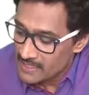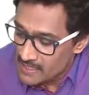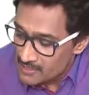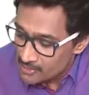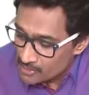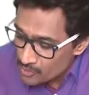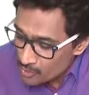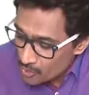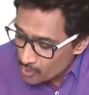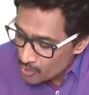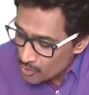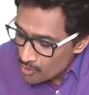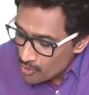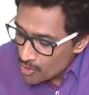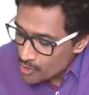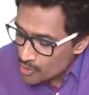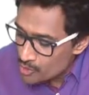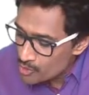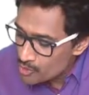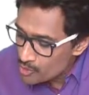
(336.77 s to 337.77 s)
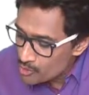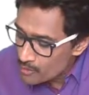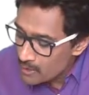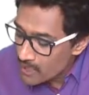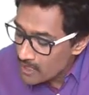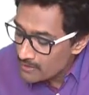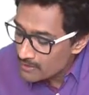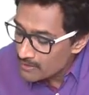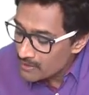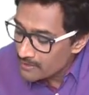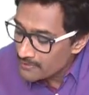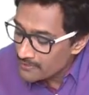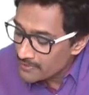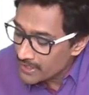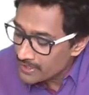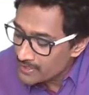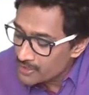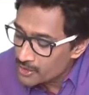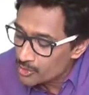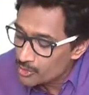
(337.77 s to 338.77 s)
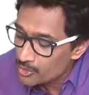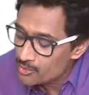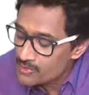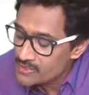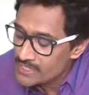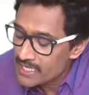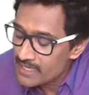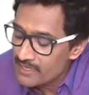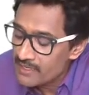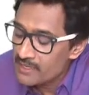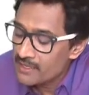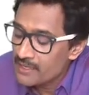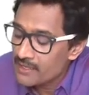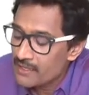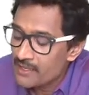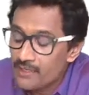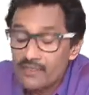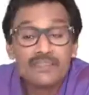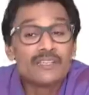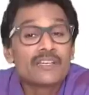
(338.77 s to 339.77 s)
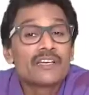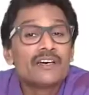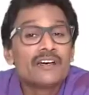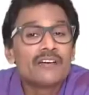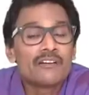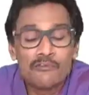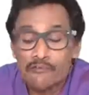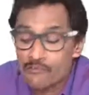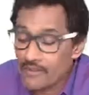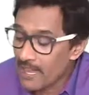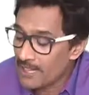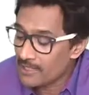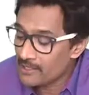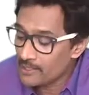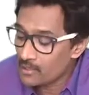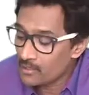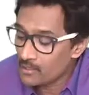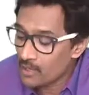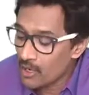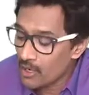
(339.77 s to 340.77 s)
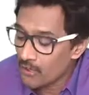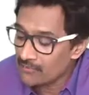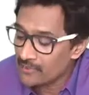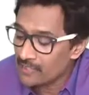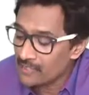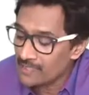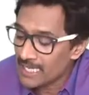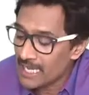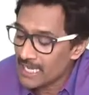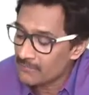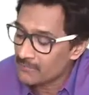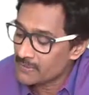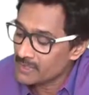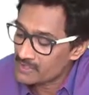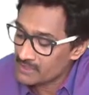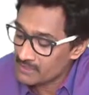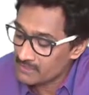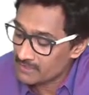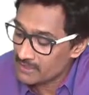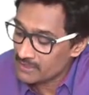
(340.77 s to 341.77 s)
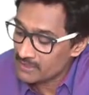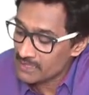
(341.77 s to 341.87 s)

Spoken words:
So you are reducing the value of the time interval.